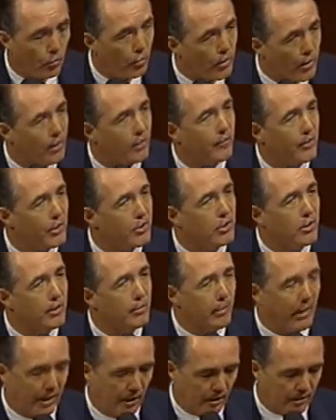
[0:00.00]
will
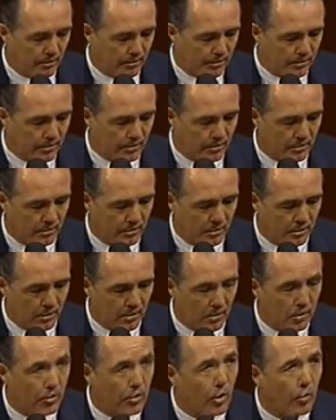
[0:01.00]
eventually balance.
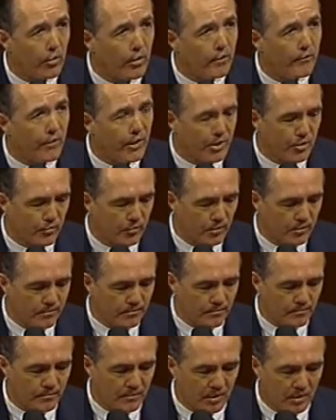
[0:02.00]
No
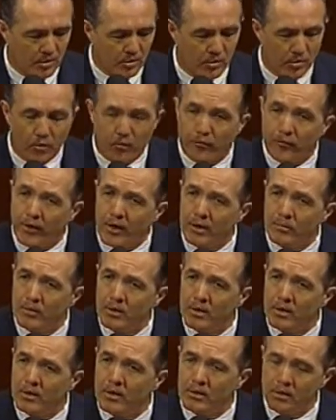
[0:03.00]
individual, no
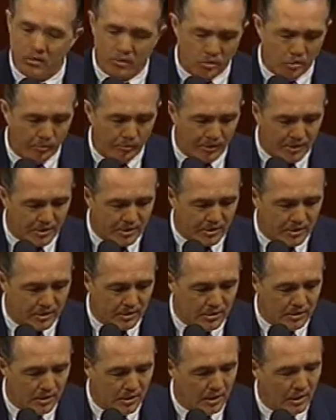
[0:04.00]
family, no
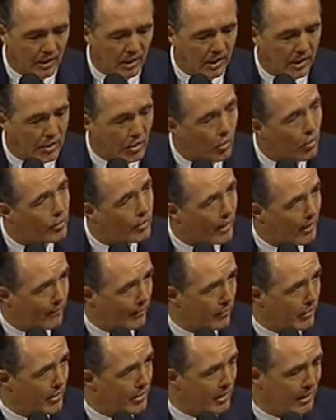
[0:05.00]
business, and no
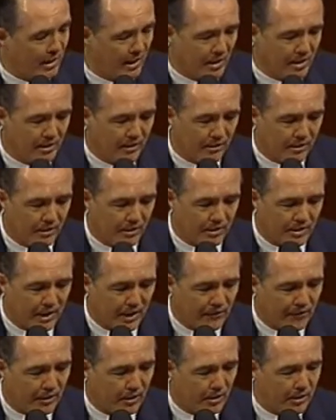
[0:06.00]
government can
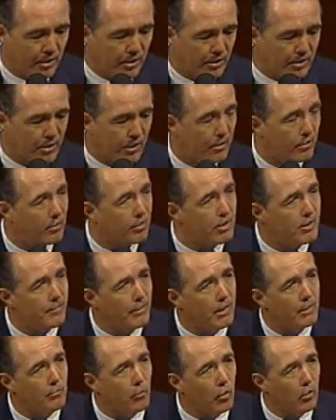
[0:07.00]
indefinitely continue to
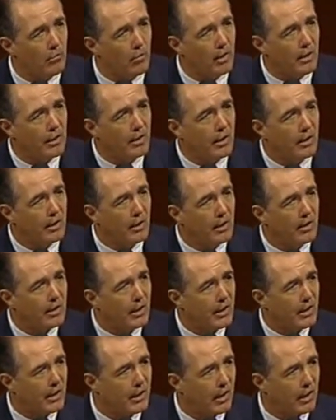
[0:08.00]
spend more money than they
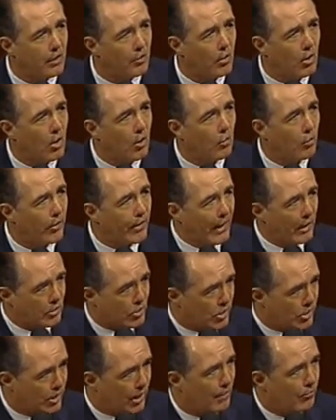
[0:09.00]
take in without
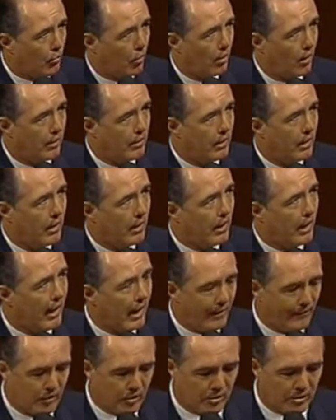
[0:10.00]
someone
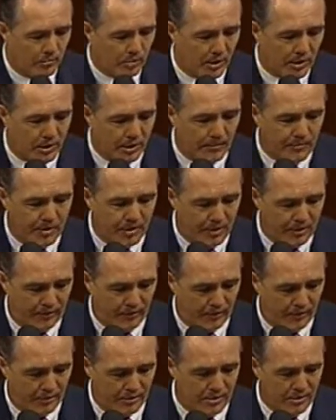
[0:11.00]
having to make up the
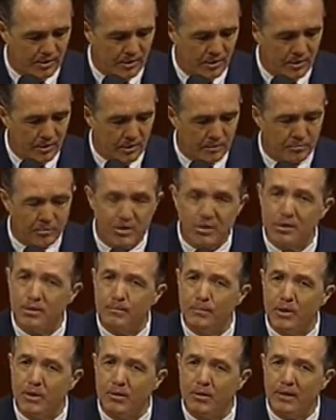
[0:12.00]
difference. Mr.
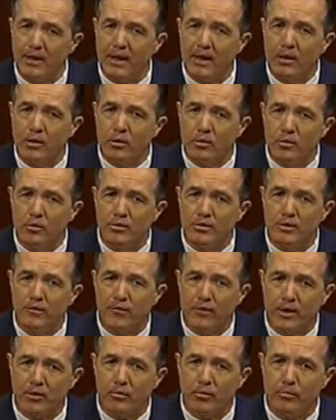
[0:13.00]
Speaker, that includes the
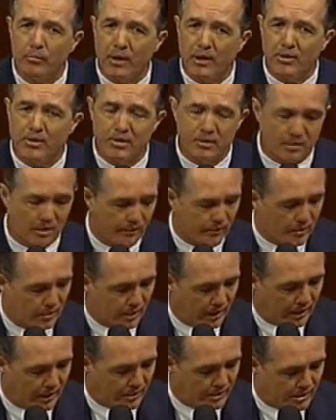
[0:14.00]
federal budget of the
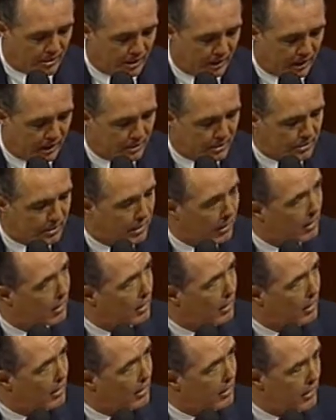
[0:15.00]
United States.
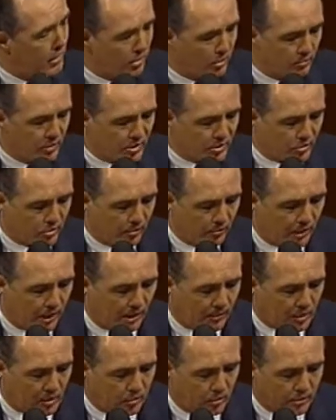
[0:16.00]
Neither Mr.
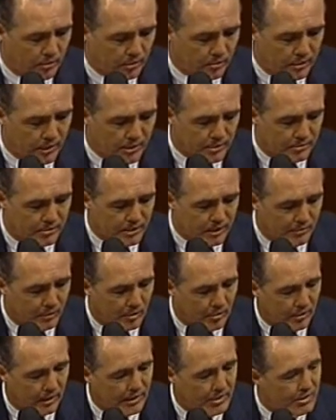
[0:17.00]
Obama nor Congressional
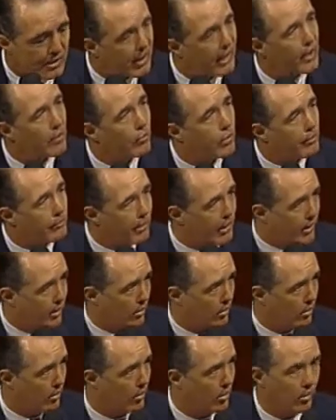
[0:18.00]
Democrats can
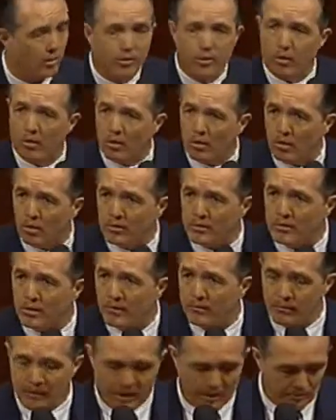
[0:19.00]
repeal the laws
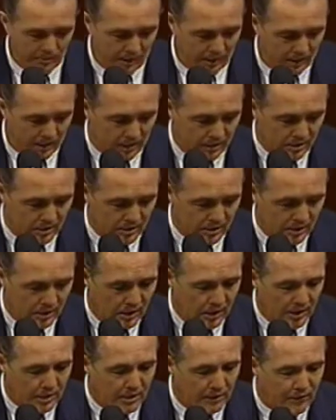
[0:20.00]
of mathematics.
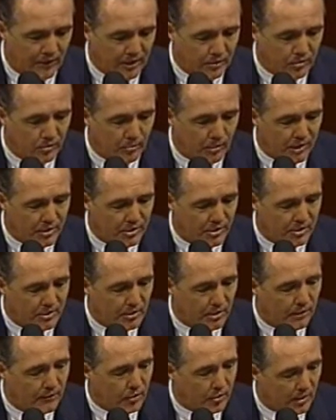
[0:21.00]
The federal
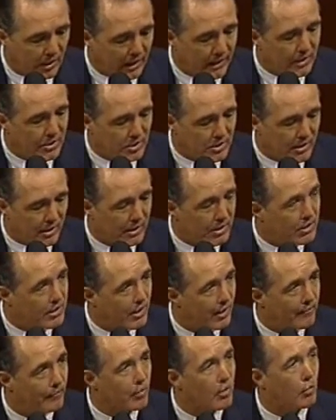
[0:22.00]
budget of the United States
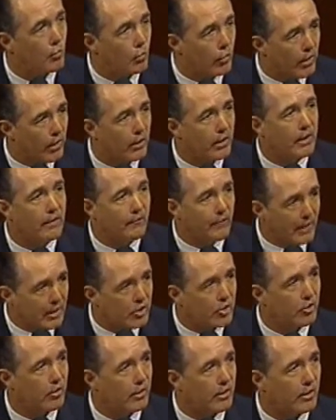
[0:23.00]
government will
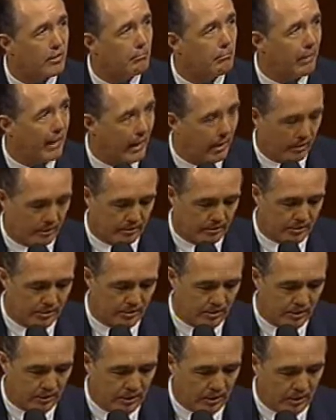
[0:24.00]
eventually
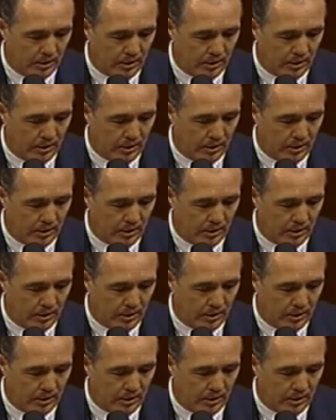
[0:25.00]
balance.